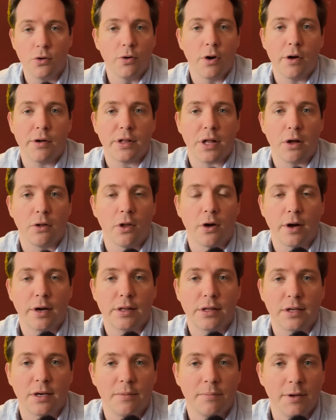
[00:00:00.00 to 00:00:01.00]
who knows how long
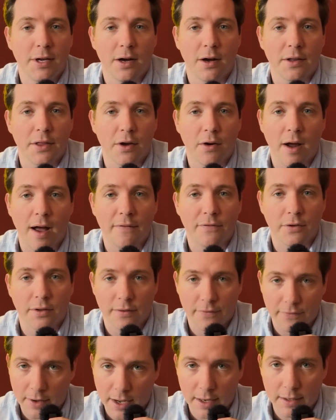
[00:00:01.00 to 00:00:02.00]
it's going to be on there after
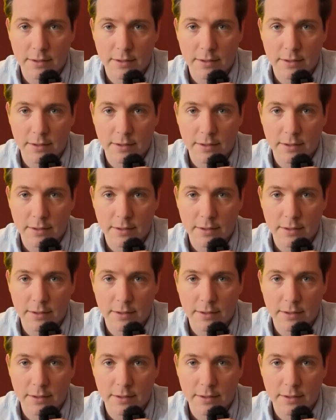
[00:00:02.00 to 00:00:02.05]
the fact.